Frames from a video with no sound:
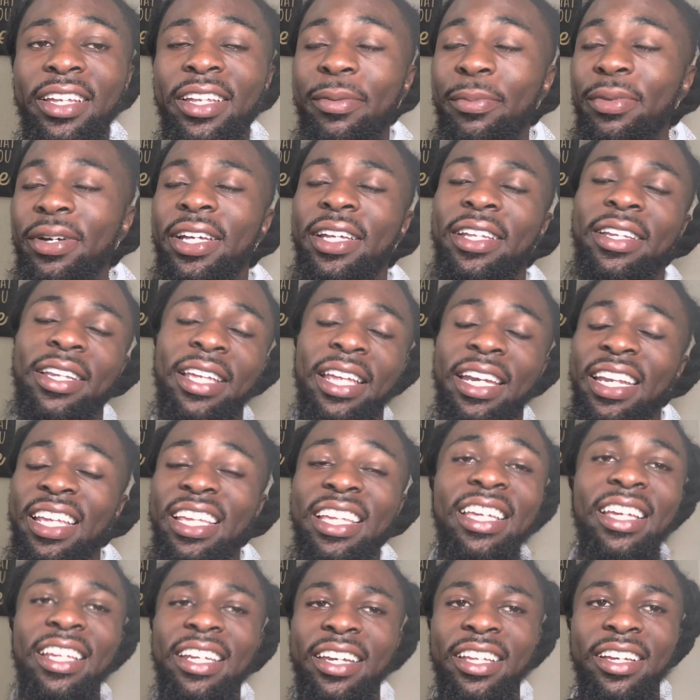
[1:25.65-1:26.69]
But in
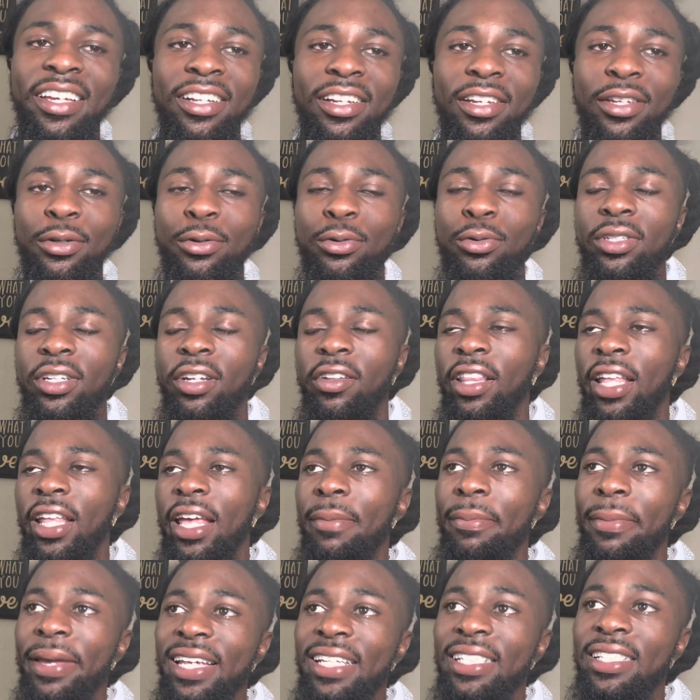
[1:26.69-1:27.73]
the end, they'll lose, if that
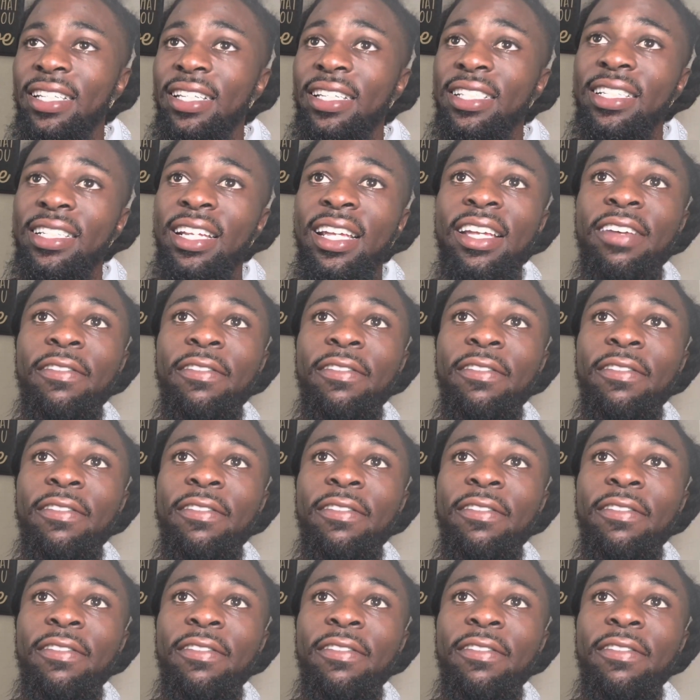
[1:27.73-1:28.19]
makes sense.